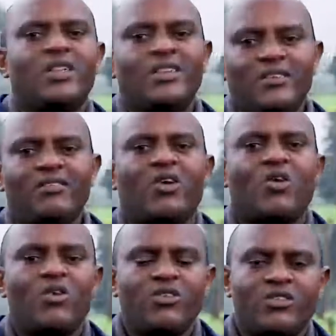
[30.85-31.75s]
this
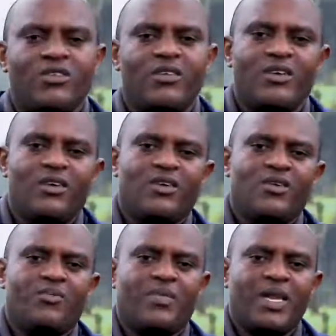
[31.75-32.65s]
course,
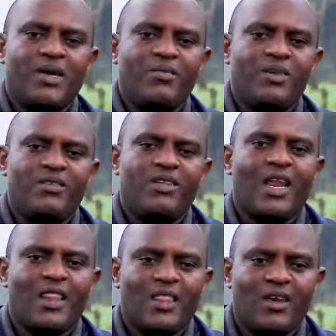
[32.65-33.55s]
my name is
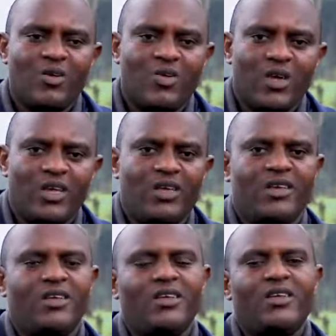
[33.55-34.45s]
Nathan Ngugi.
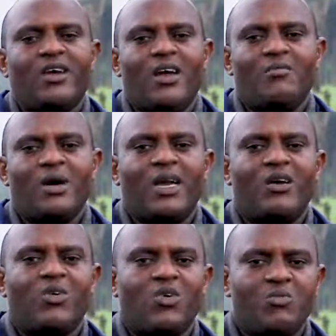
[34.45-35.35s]
I'm an
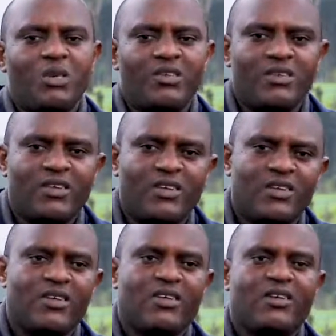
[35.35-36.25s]
agronomist.
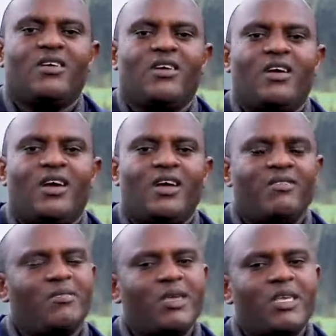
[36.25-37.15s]
I
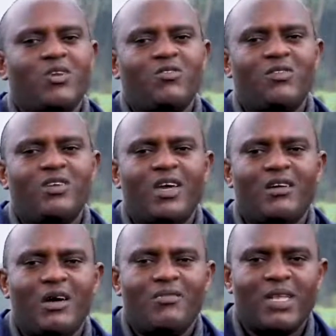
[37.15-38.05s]
have a
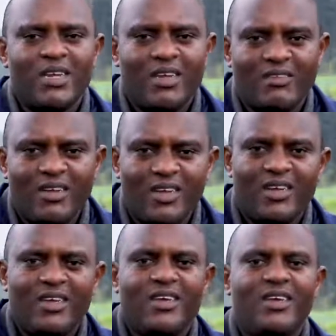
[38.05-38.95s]
bachelor's
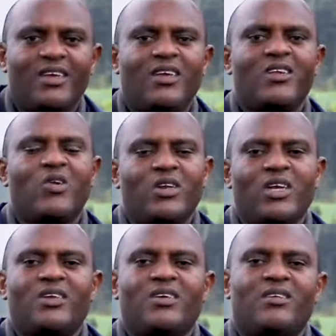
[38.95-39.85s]
degree in
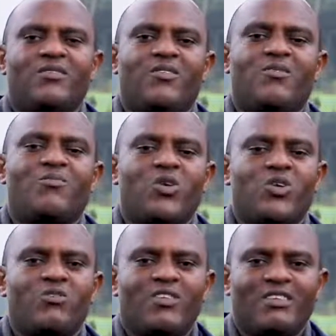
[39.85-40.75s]
horticulture from Moi
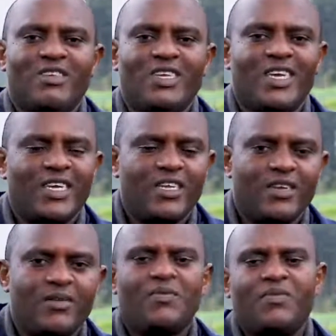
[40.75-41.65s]
University,
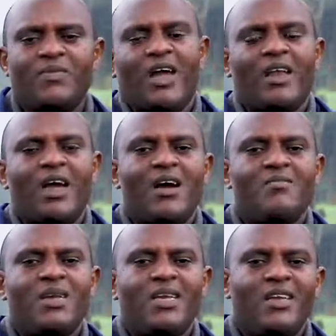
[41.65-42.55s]
Kenya. And
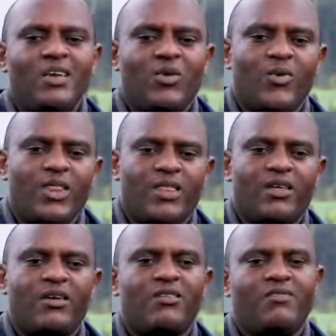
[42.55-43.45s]
I've been dealing with
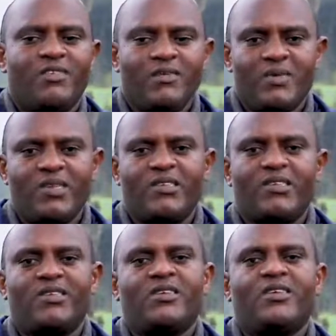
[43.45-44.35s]

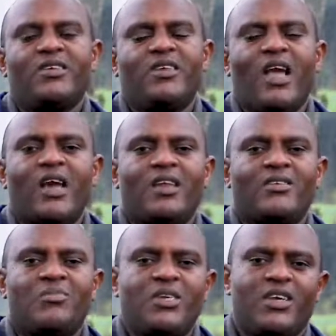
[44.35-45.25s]
farmers, and
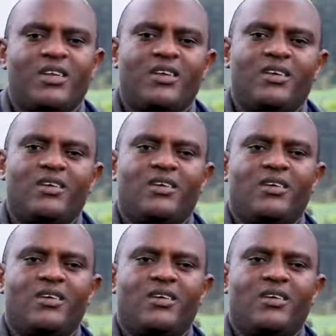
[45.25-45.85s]
especially